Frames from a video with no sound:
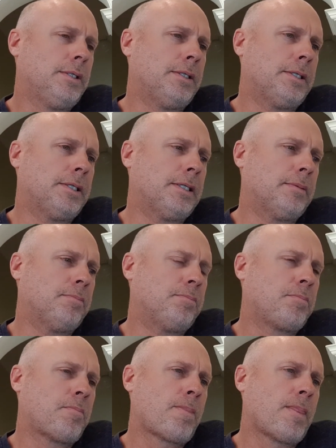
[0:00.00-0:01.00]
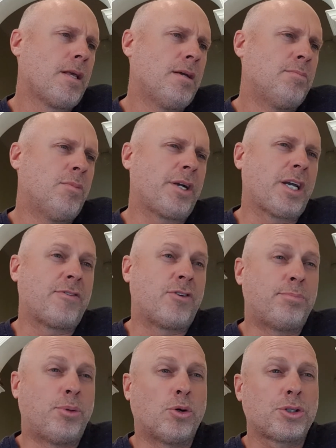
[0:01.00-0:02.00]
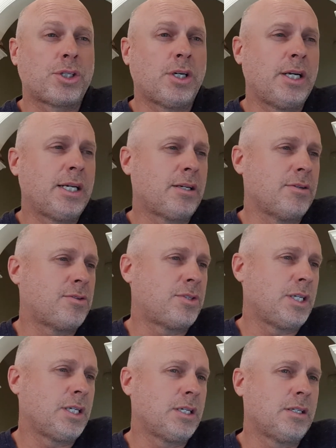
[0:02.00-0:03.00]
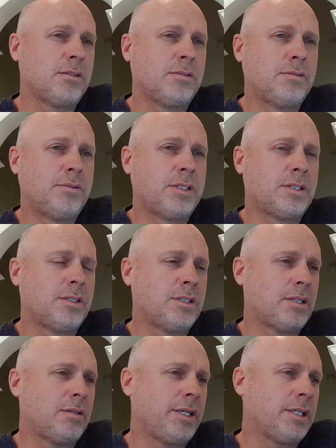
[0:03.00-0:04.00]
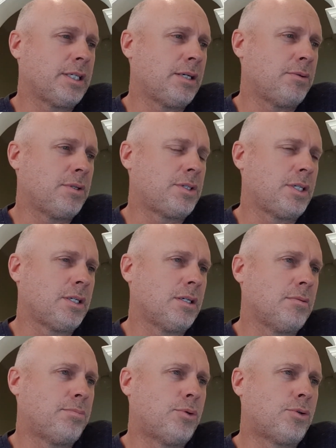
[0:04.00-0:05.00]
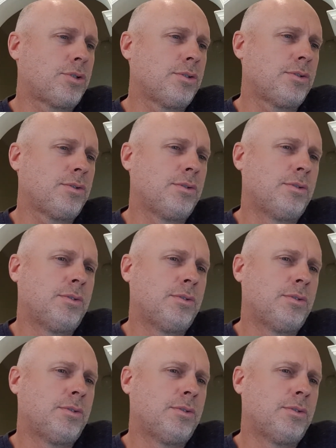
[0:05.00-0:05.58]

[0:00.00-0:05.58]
Might go for a Porsche guy because Singer, there's a link there with the Singer Porsches,